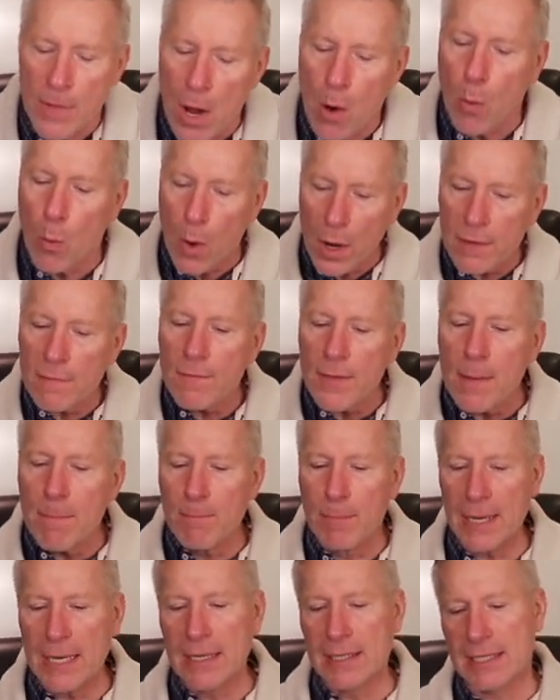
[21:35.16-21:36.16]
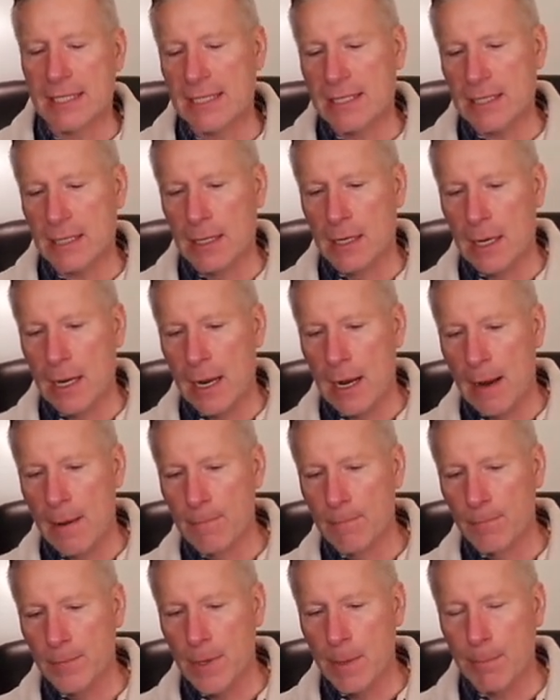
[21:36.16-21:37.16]
One of the biggest
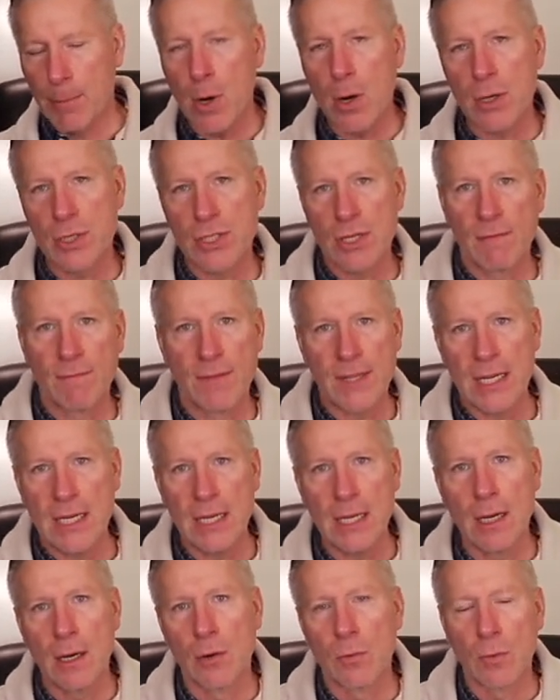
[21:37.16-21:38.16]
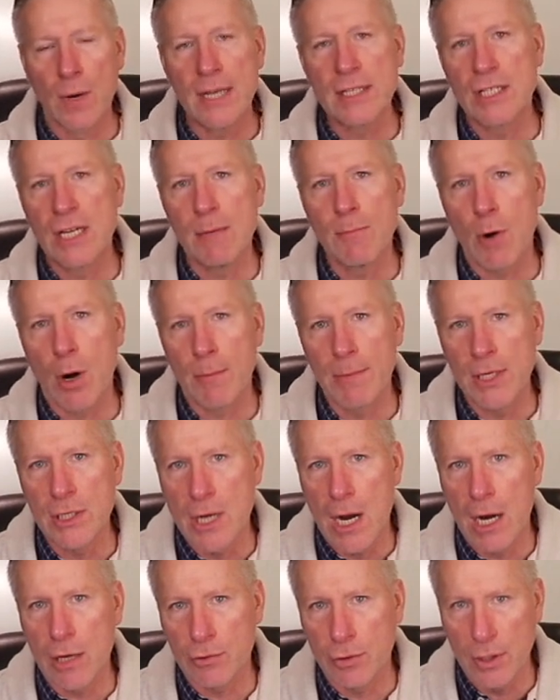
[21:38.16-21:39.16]
um, parts of the Red Team Army
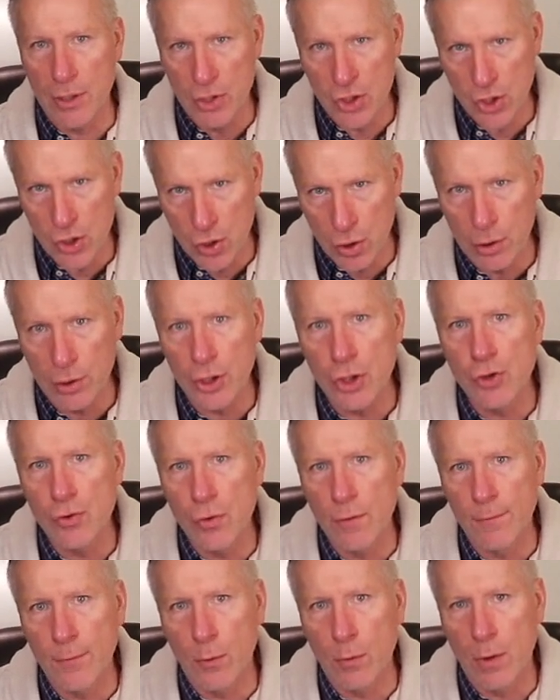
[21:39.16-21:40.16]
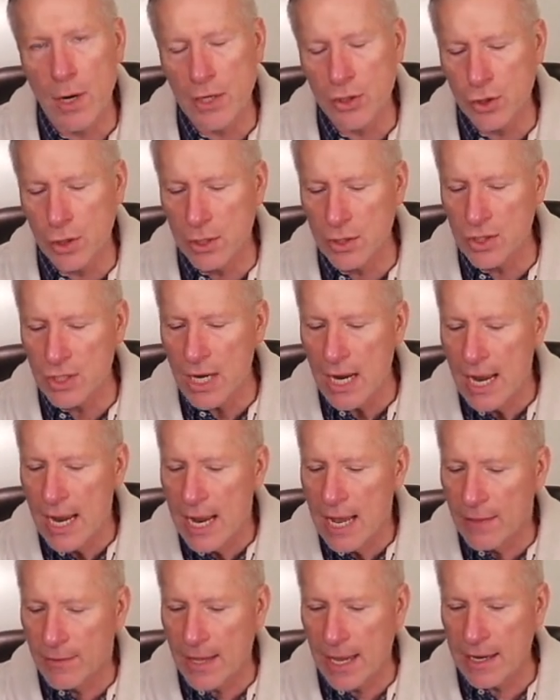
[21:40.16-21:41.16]
doctrine, is certainly true for Russians,
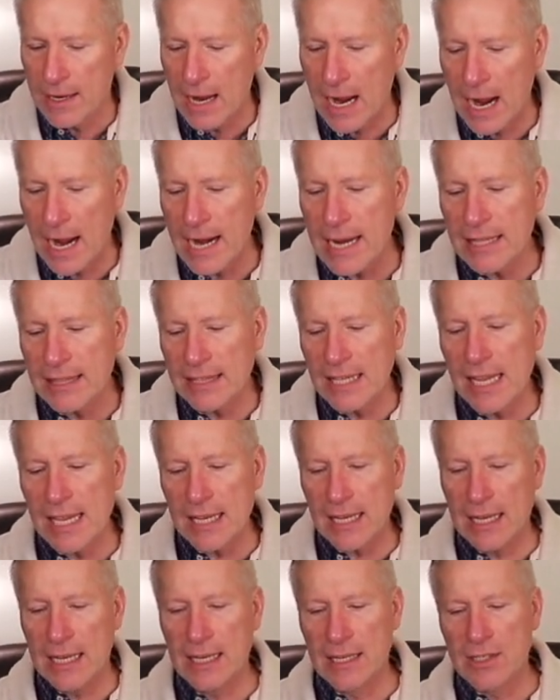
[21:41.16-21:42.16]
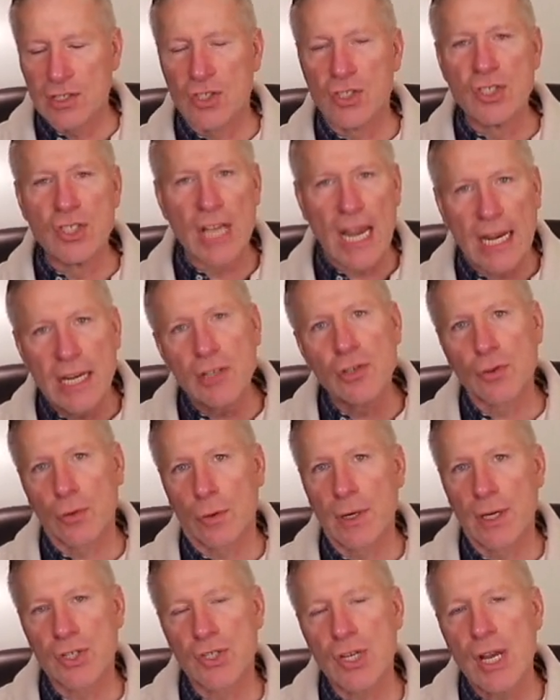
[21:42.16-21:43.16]
that I think is
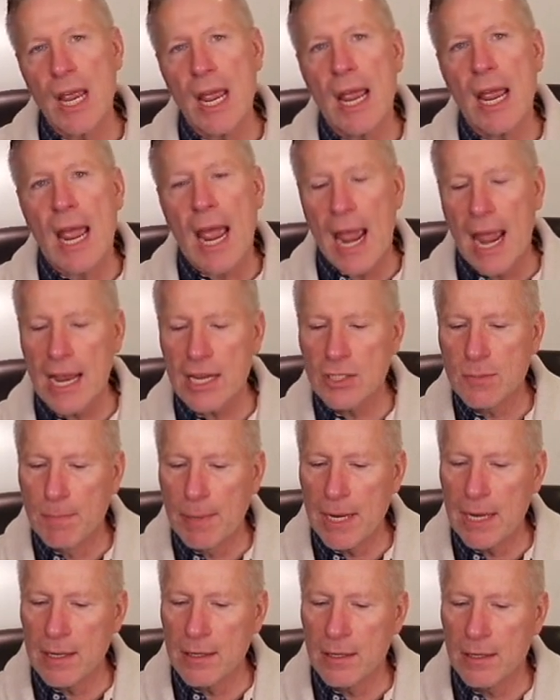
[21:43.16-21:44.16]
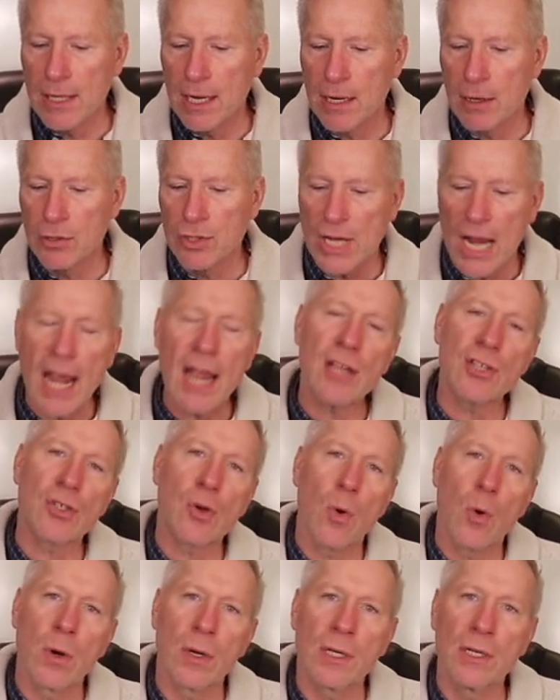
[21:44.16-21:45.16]
dangerous, has been their task
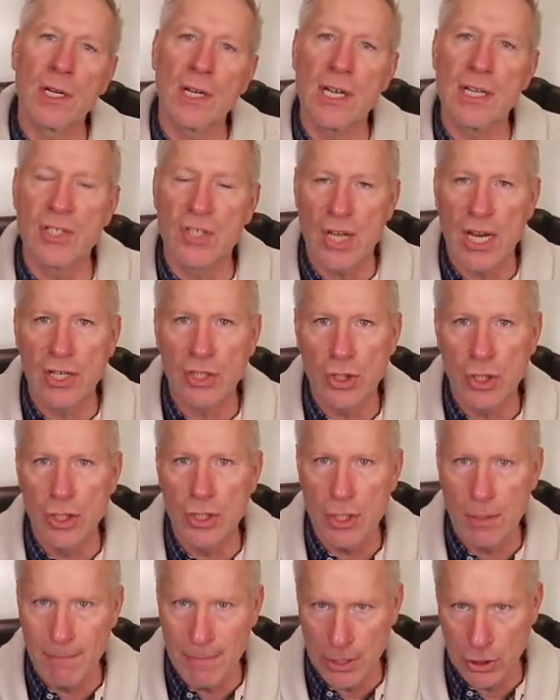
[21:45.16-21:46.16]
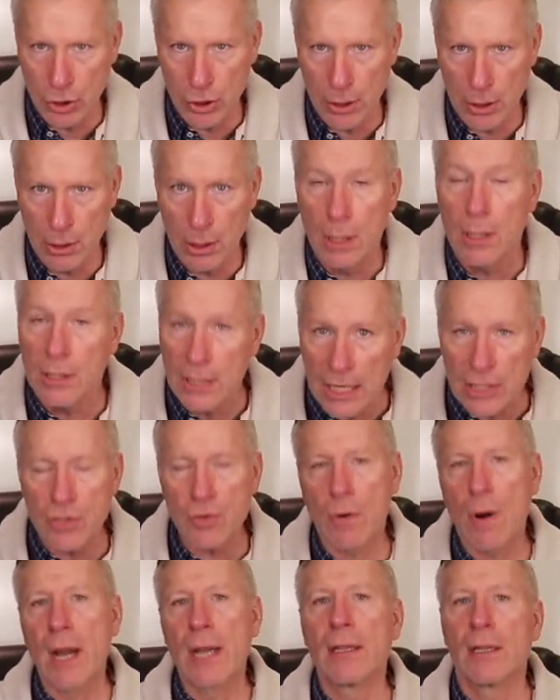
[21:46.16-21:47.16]
organization to mission. That's
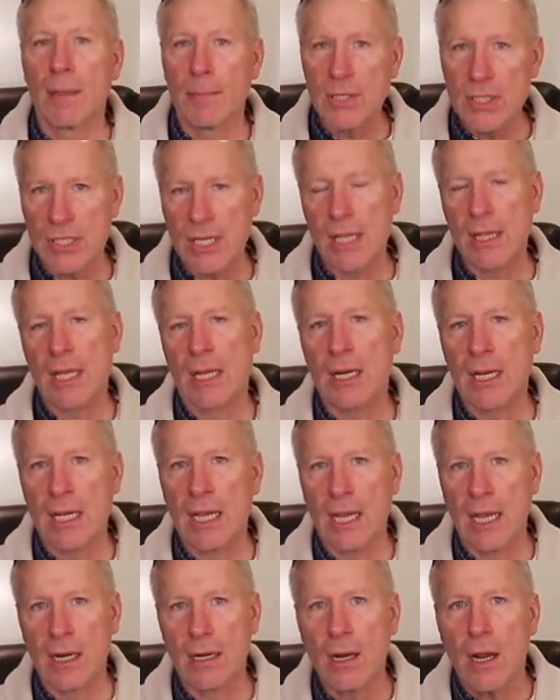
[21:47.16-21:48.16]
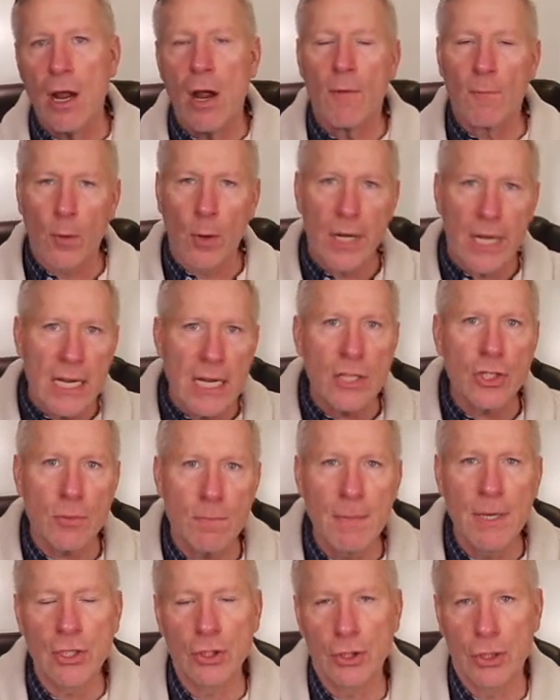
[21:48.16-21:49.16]
right, let me say that again. For each
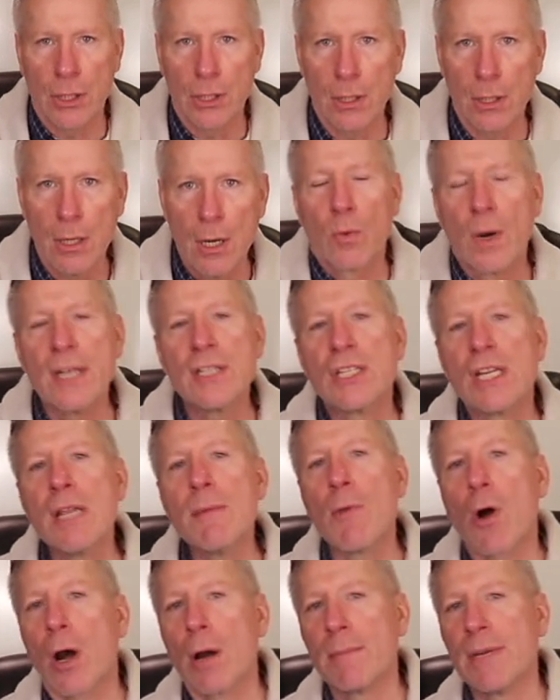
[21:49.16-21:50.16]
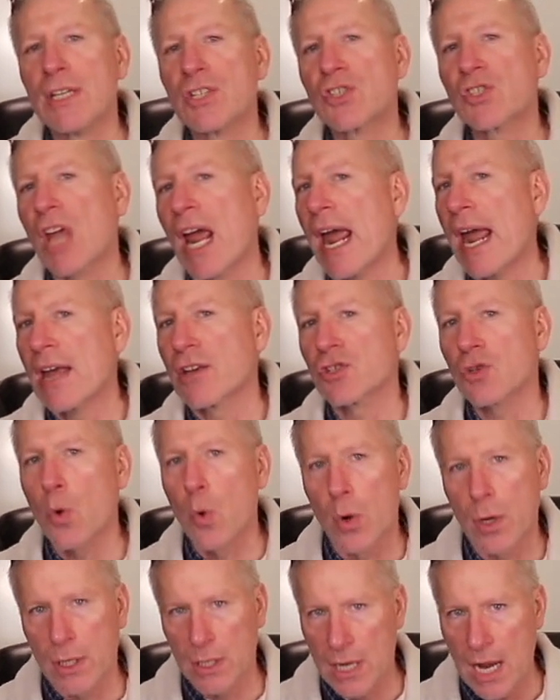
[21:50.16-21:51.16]
mission, Red Team armies task
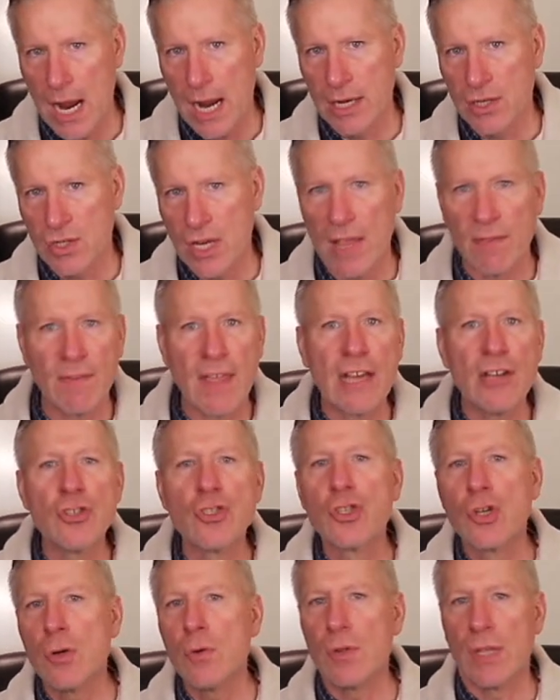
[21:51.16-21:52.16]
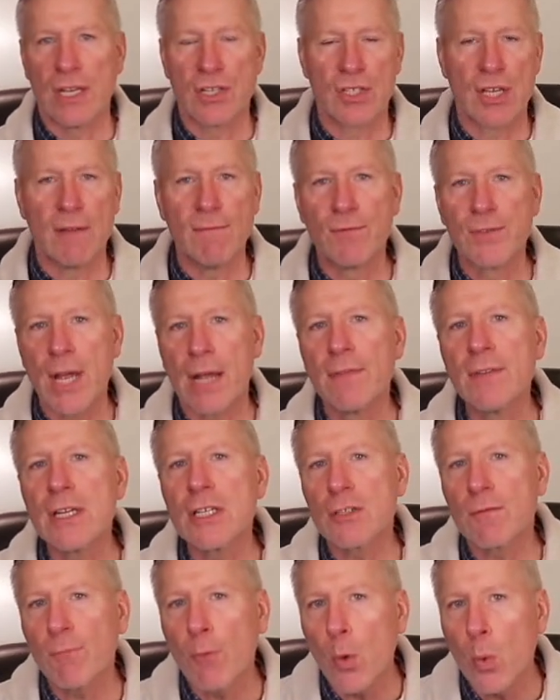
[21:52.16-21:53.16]
organize, and they do this. They've done
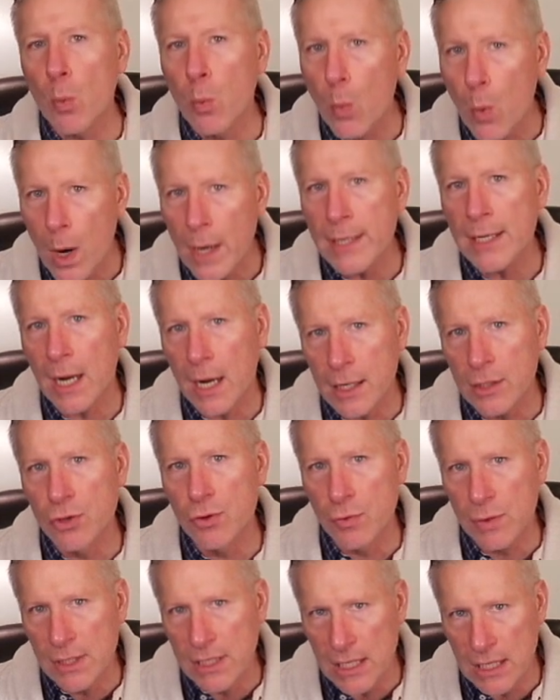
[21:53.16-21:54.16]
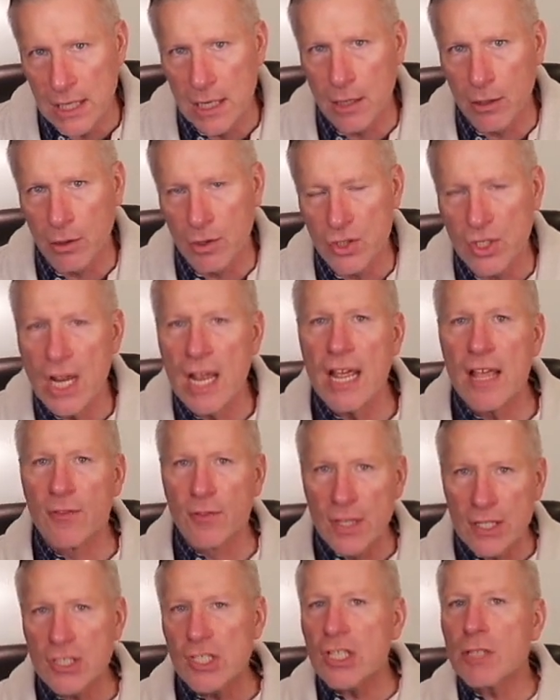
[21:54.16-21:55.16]
this for 100 years.
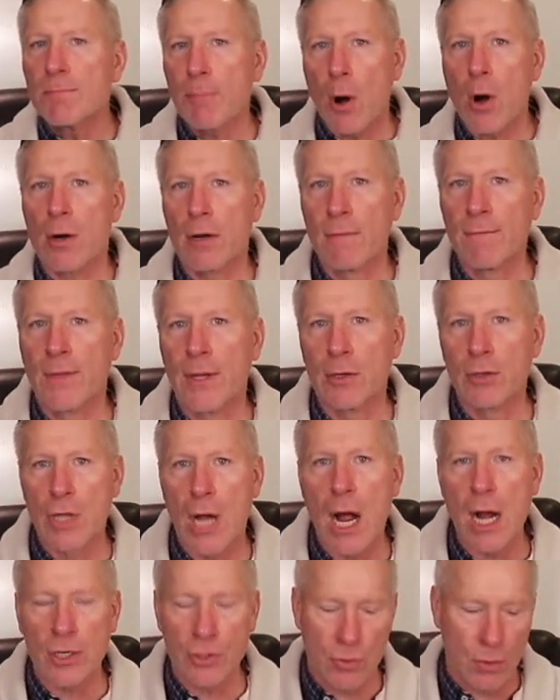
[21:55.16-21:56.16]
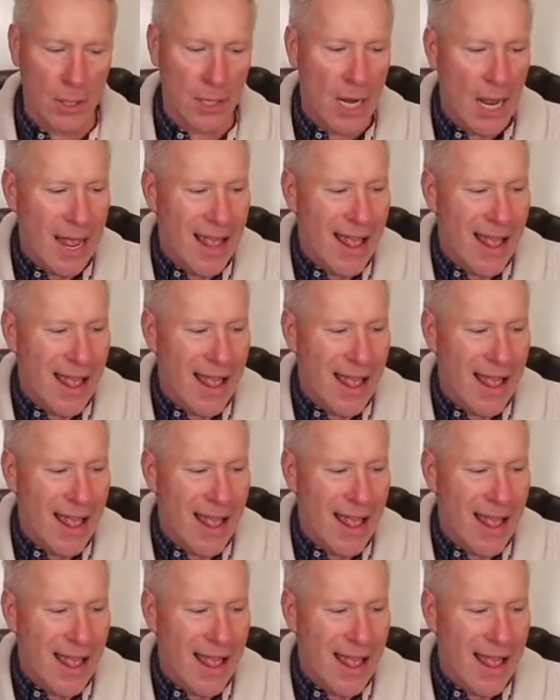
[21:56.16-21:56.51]
This is part of their doctrine.